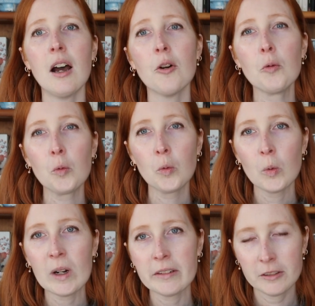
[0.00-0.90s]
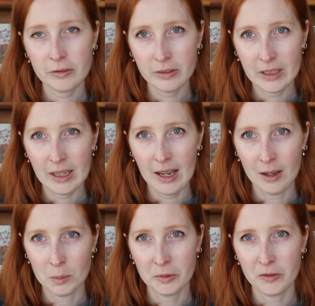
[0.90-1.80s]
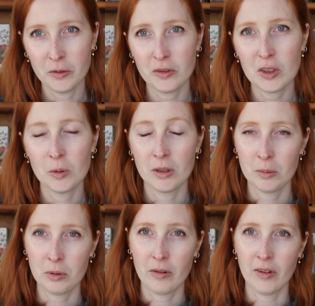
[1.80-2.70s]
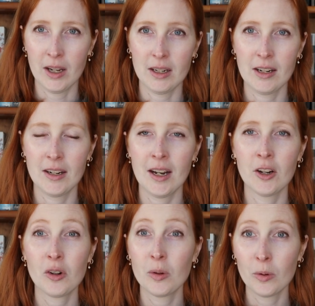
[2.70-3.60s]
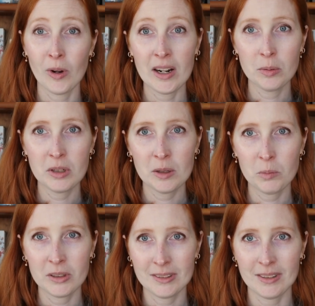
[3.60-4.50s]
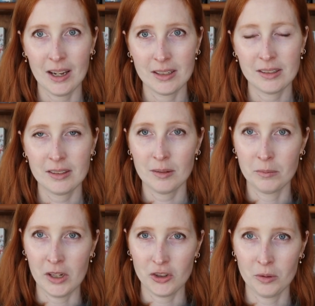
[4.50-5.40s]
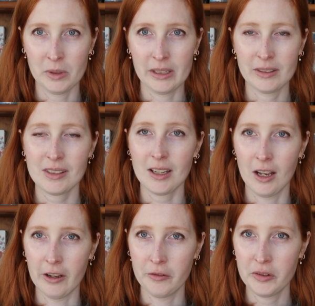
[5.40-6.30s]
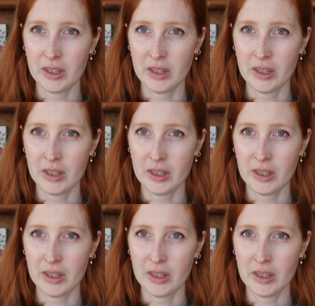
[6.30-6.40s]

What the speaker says: a wonderfully helpful viewer provided incredibly precise measurements of